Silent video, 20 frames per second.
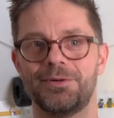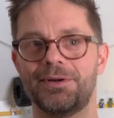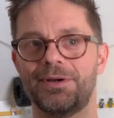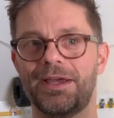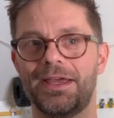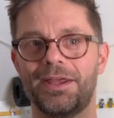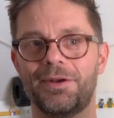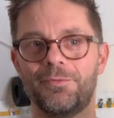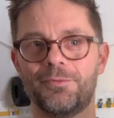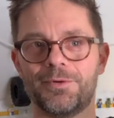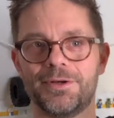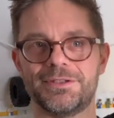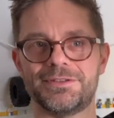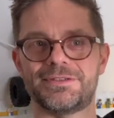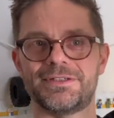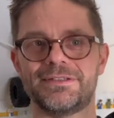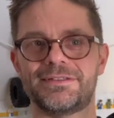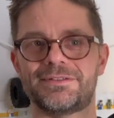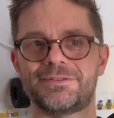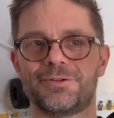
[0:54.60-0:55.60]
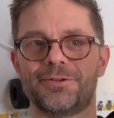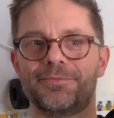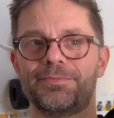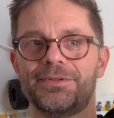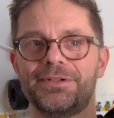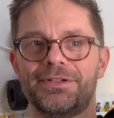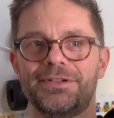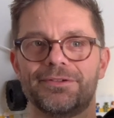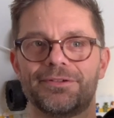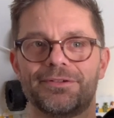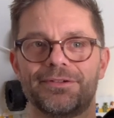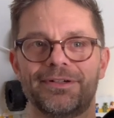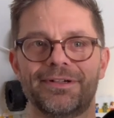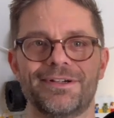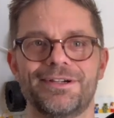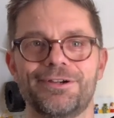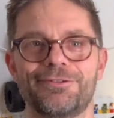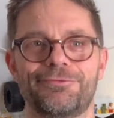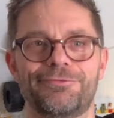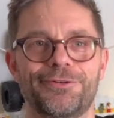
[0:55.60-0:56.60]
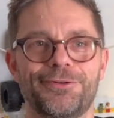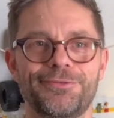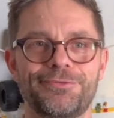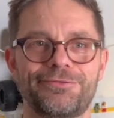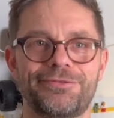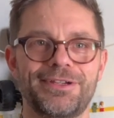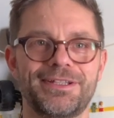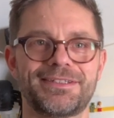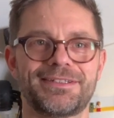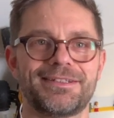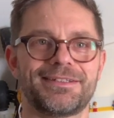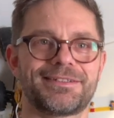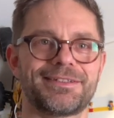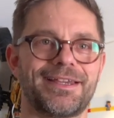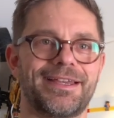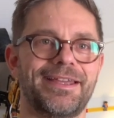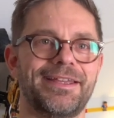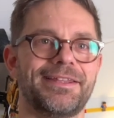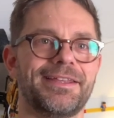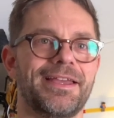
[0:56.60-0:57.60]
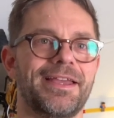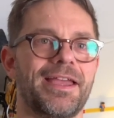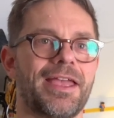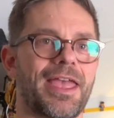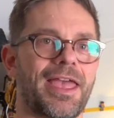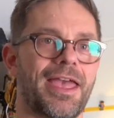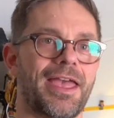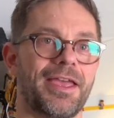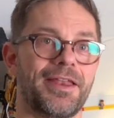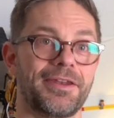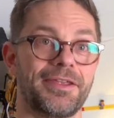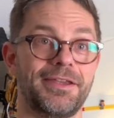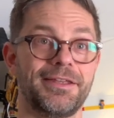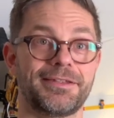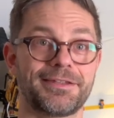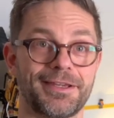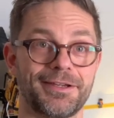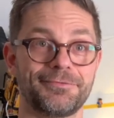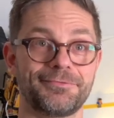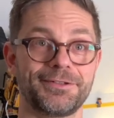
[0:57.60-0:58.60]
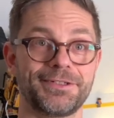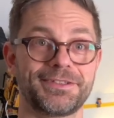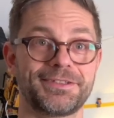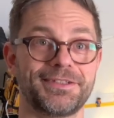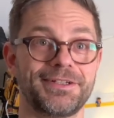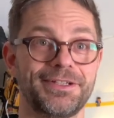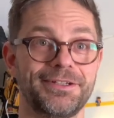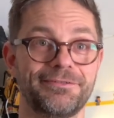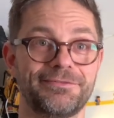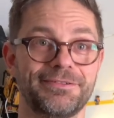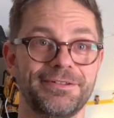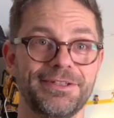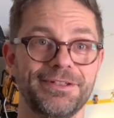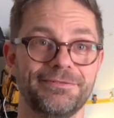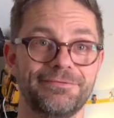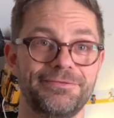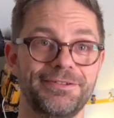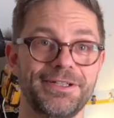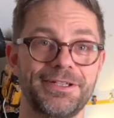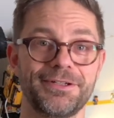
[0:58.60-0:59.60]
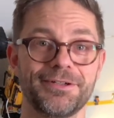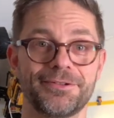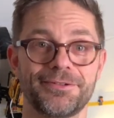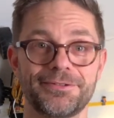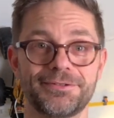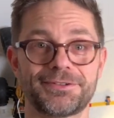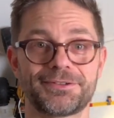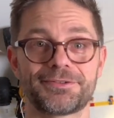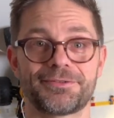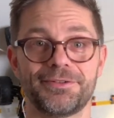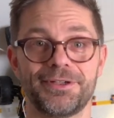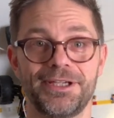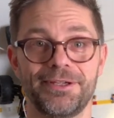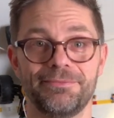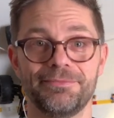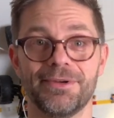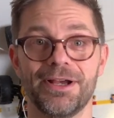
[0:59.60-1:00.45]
and once it's open your phone fits inside and it can receive the video stream